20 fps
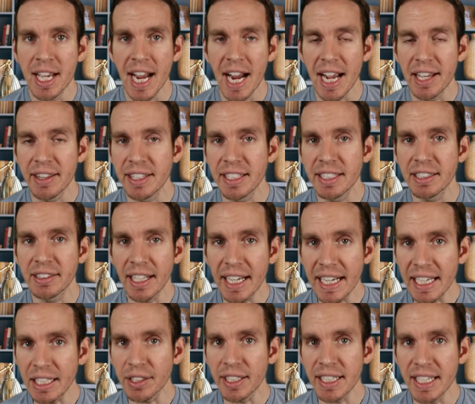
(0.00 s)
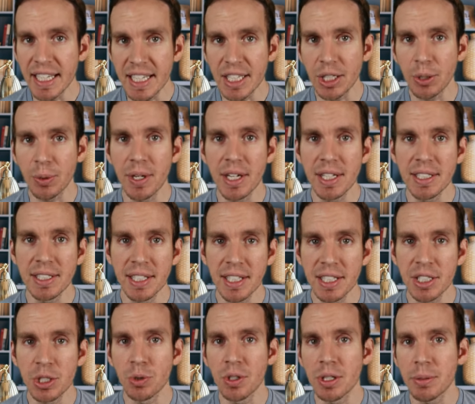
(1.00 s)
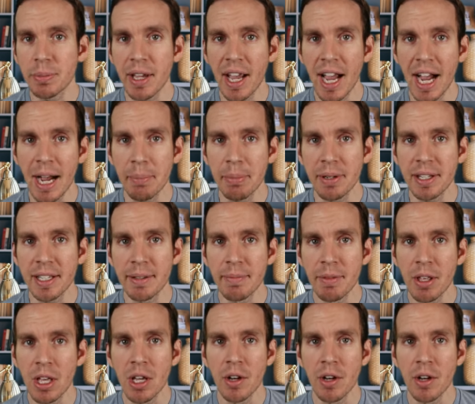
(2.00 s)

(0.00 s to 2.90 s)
and the likely increase that is going to be happening